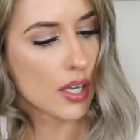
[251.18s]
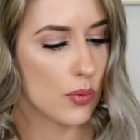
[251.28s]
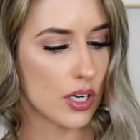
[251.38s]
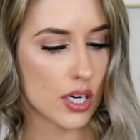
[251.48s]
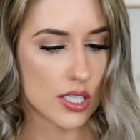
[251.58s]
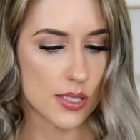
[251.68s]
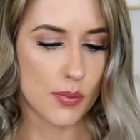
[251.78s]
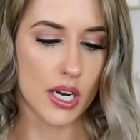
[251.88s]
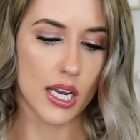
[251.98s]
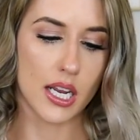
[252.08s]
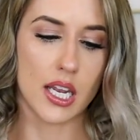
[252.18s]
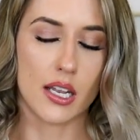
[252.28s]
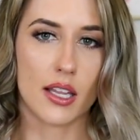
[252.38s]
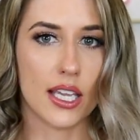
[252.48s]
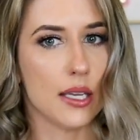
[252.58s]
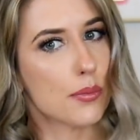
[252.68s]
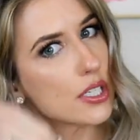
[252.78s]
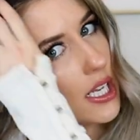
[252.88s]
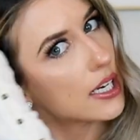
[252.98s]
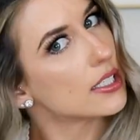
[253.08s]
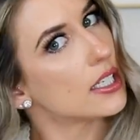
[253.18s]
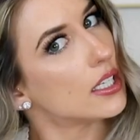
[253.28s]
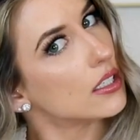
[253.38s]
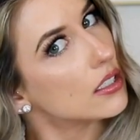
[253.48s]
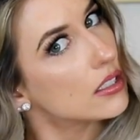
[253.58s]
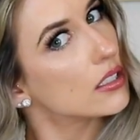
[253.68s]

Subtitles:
We are going to spray in the heat protectant,